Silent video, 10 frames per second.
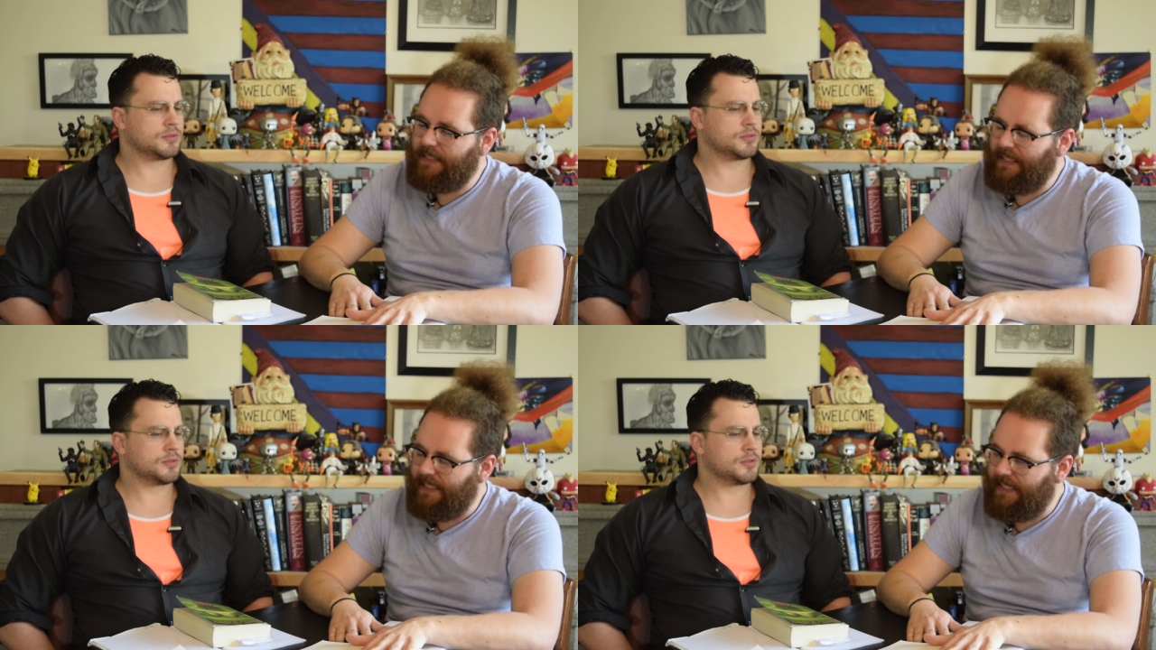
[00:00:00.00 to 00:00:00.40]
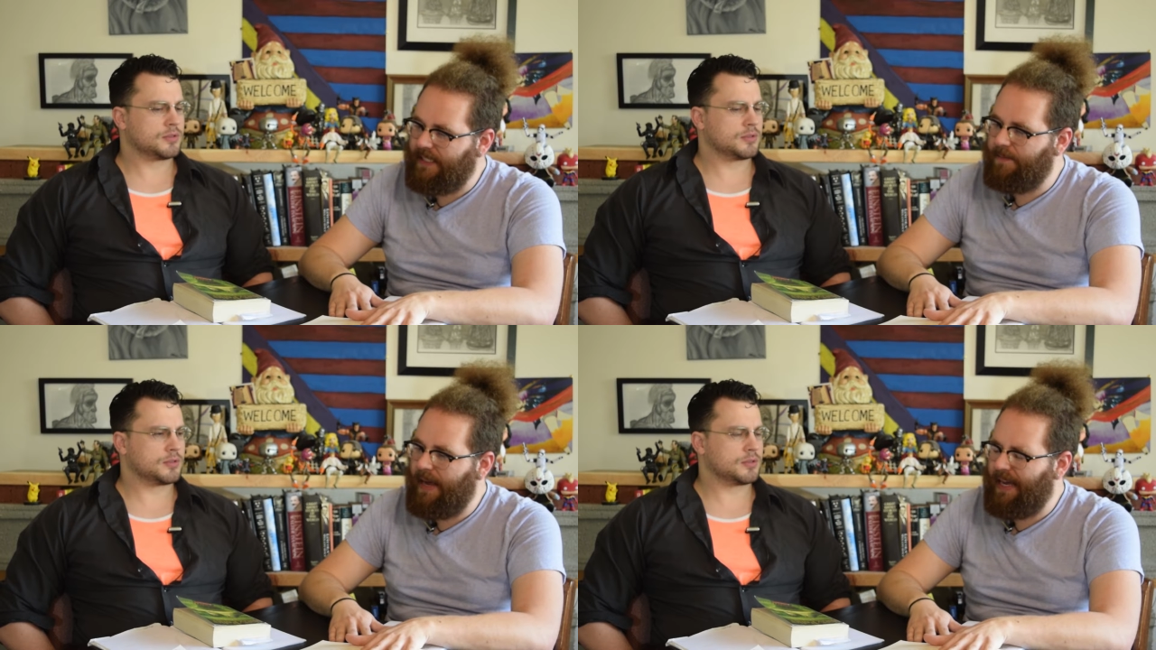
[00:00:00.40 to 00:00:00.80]
Speaker 1: this
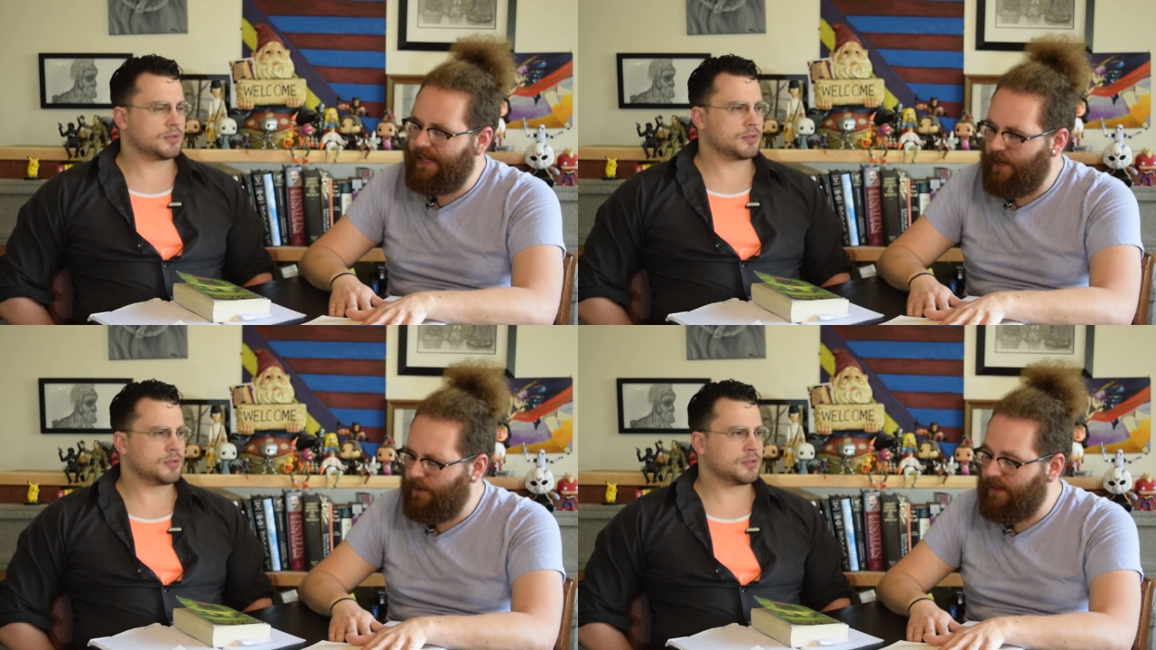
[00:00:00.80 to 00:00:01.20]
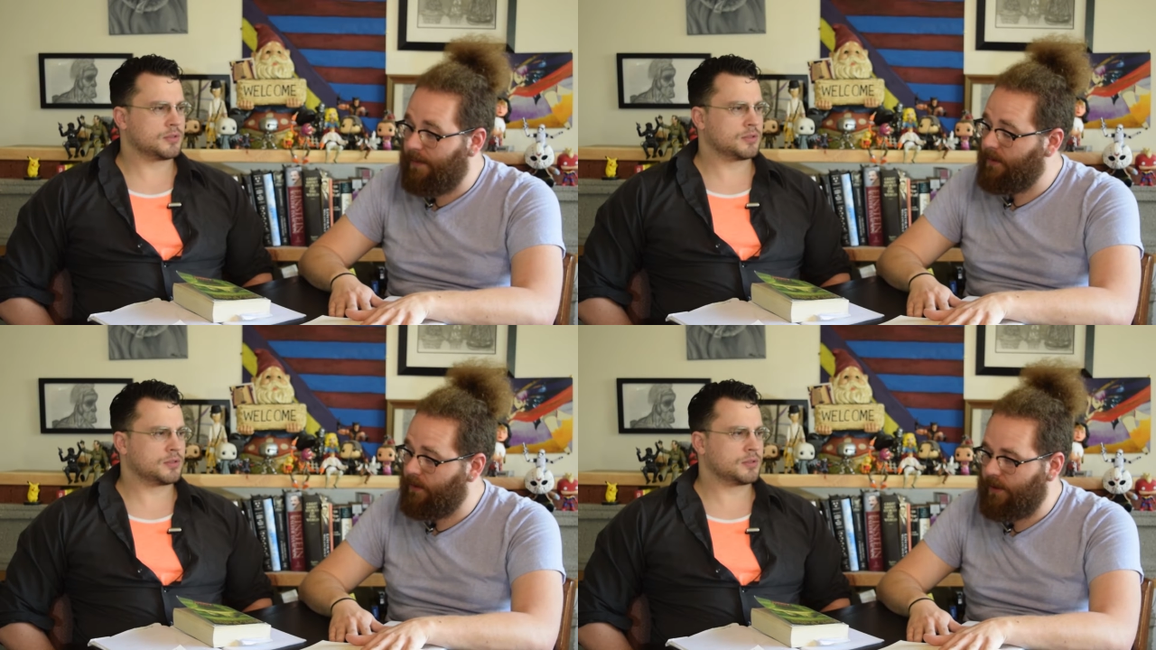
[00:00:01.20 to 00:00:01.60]
is a man, you know,
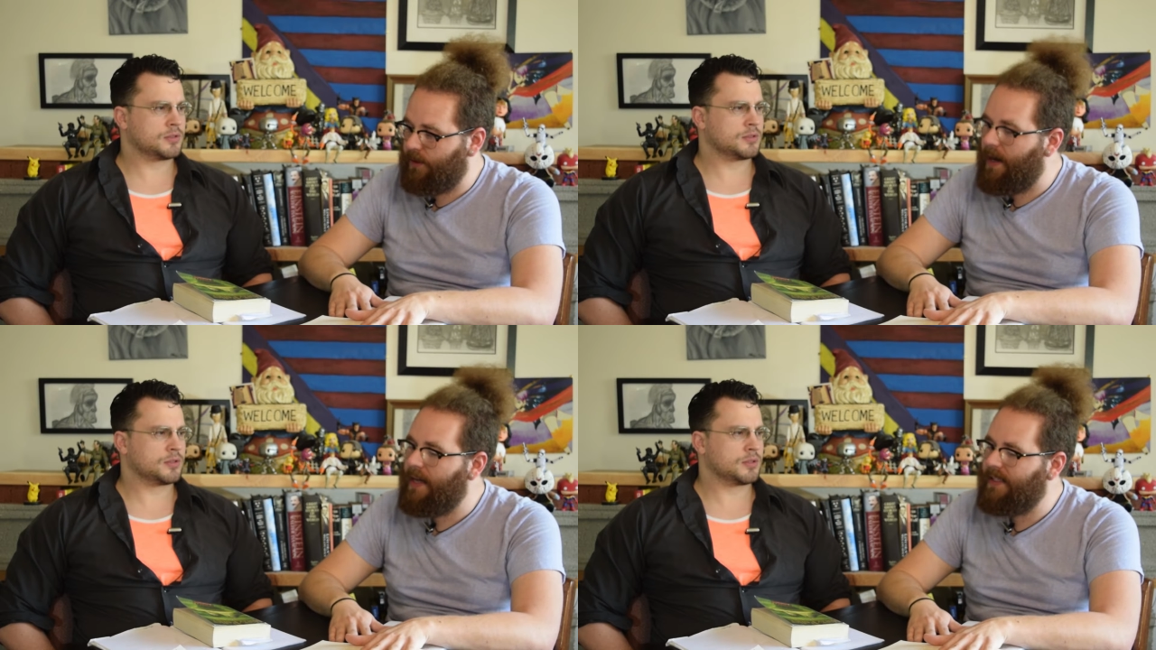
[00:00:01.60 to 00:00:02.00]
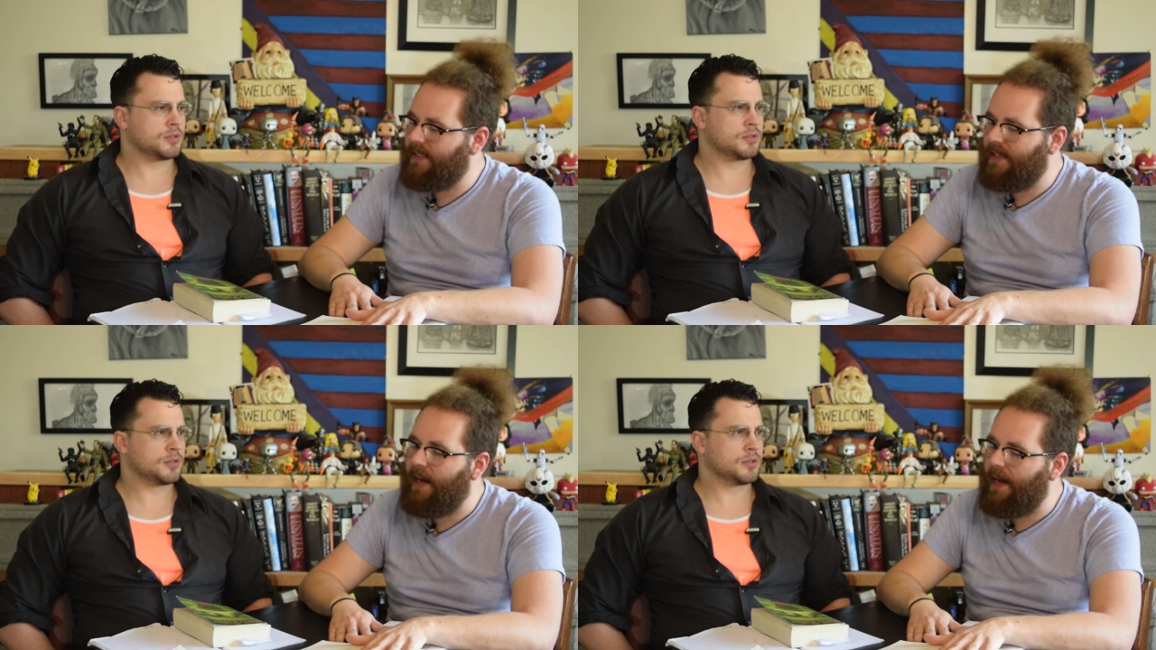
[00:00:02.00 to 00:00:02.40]
Dumbledore
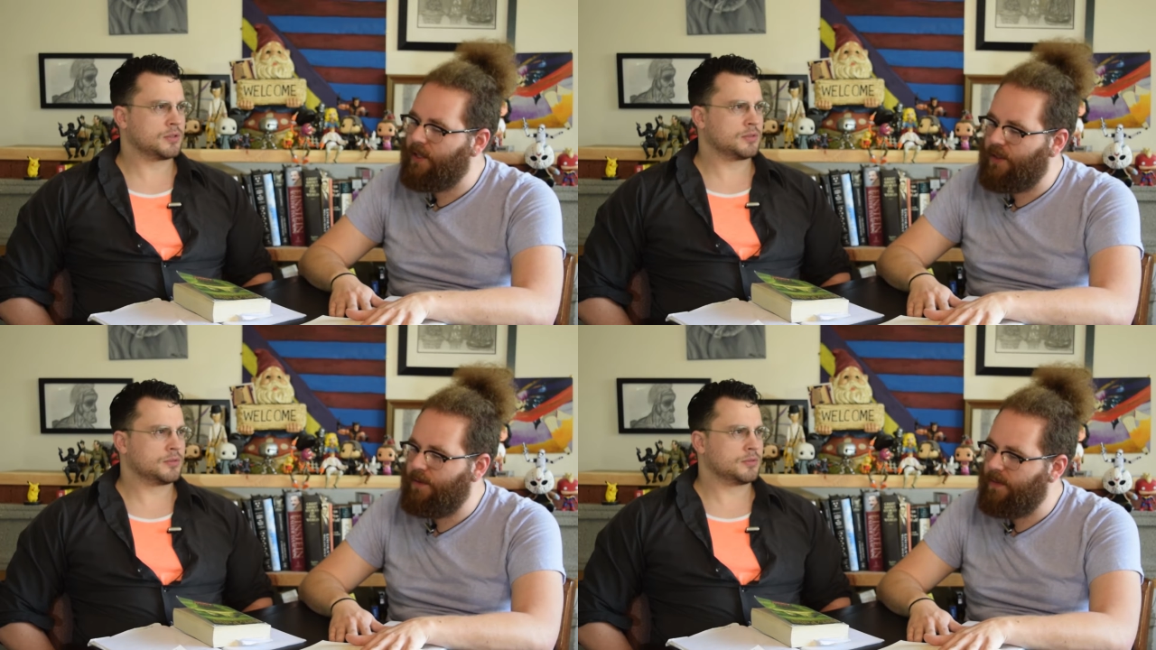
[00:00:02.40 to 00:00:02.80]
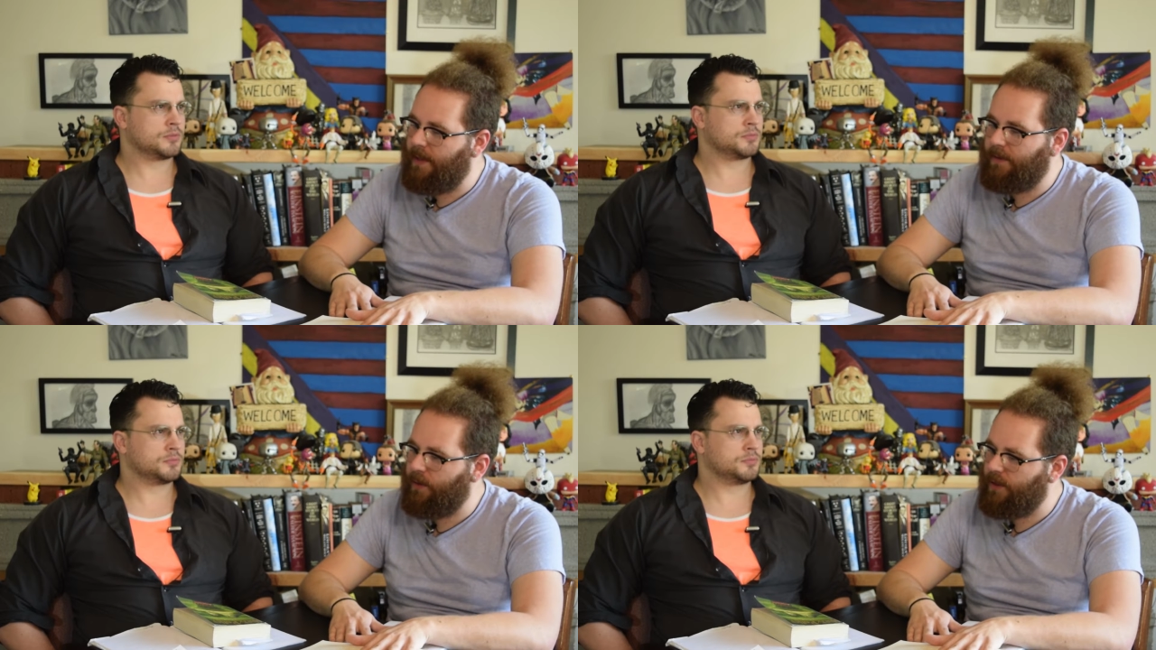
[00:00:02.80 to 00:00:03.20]
trusts, and I assume
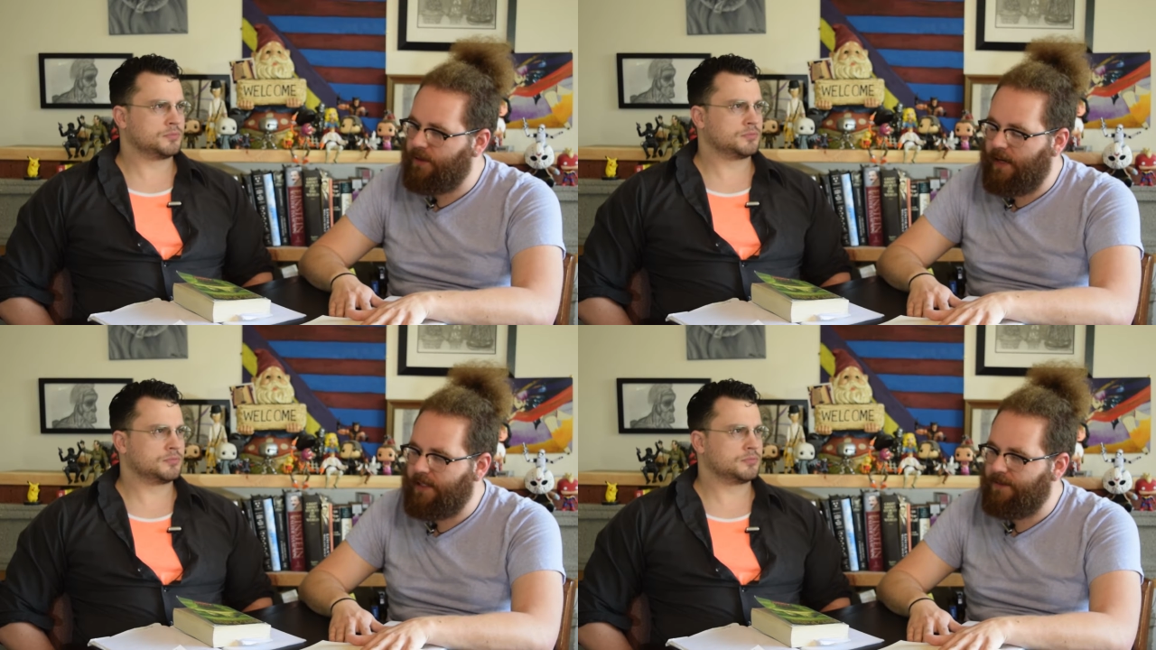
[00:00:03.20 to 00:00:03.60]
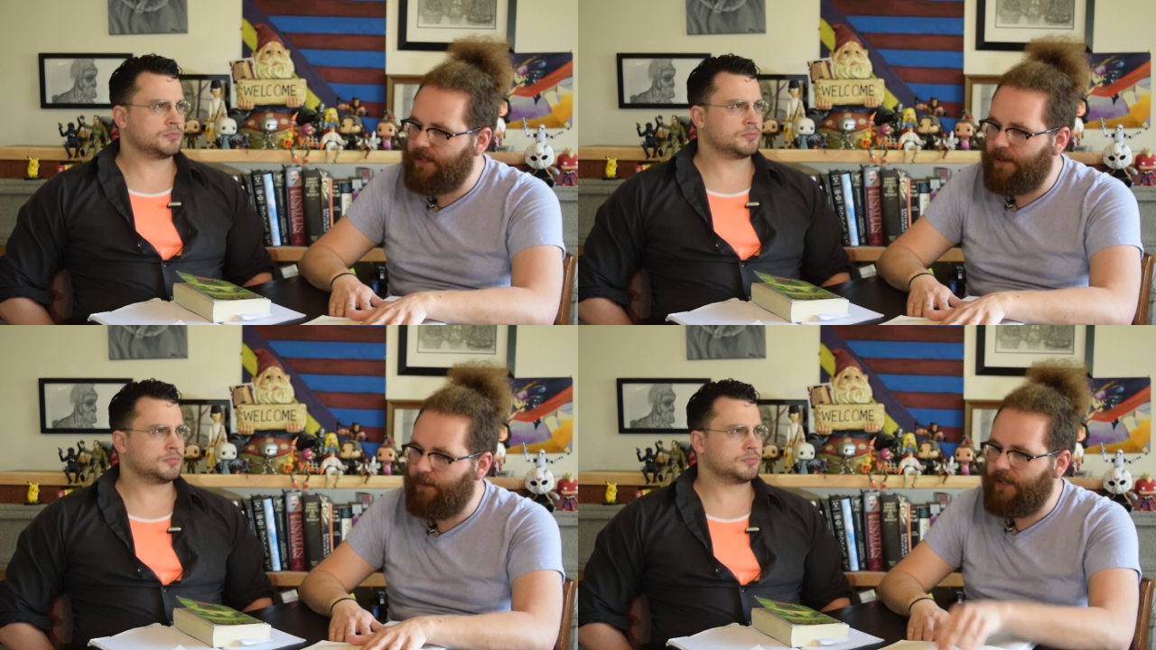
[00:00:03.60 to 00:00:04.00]
Dumbledore's trust
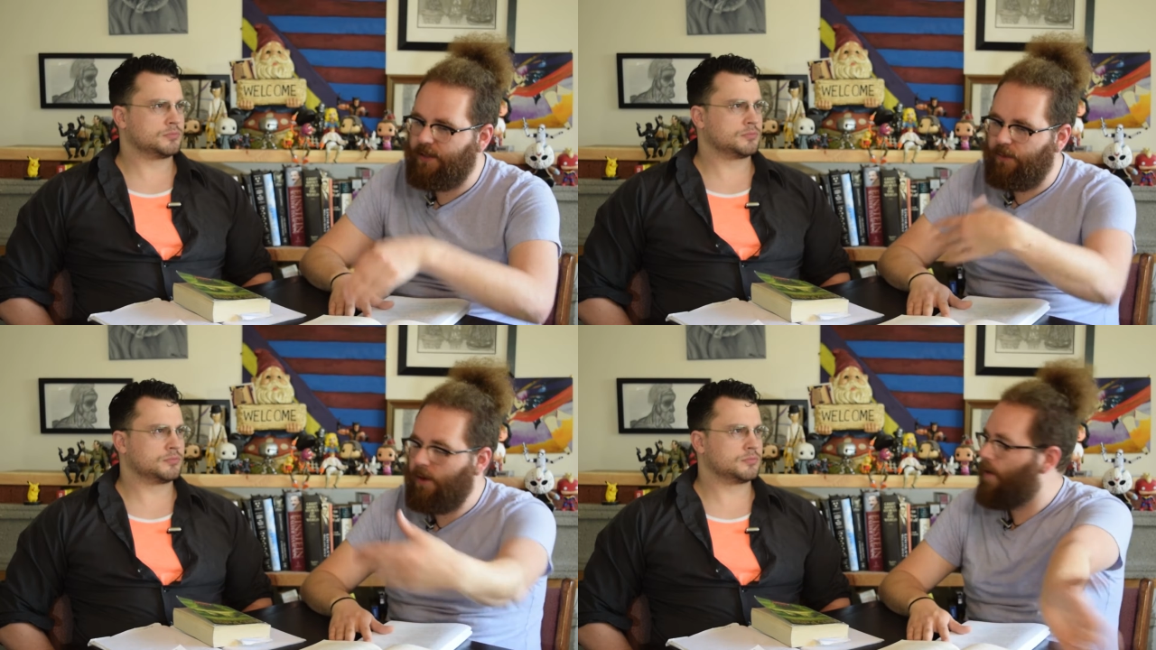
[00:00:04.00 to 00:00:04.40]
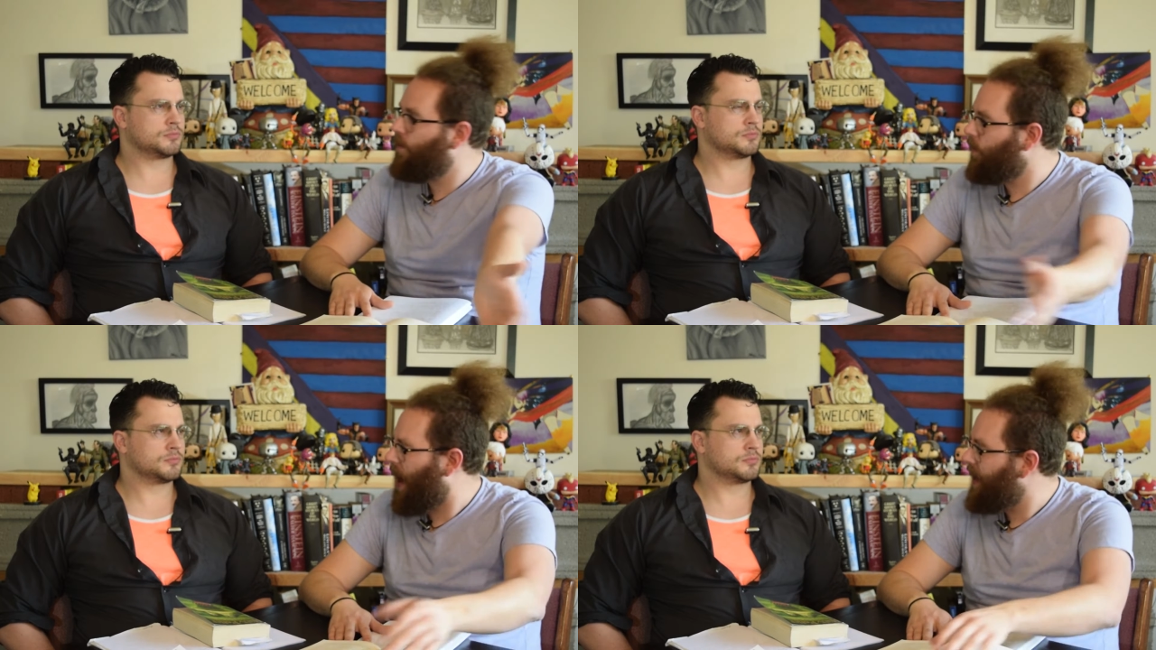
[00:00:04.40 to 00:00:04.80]
for some reason will
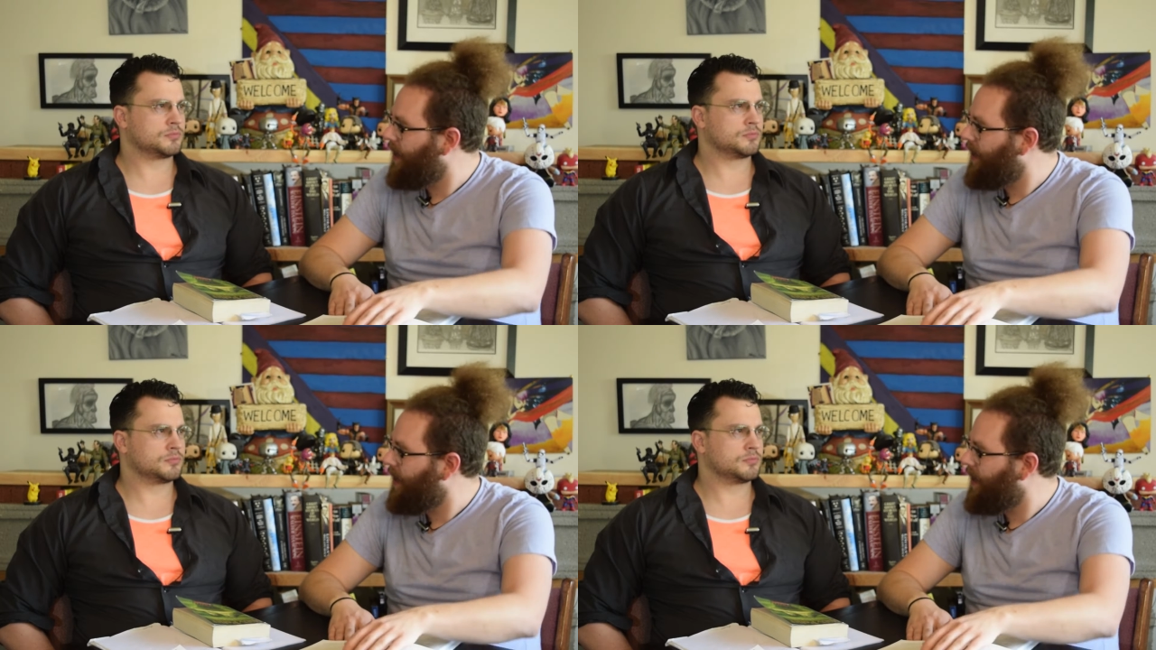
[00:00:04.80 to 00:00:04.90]
override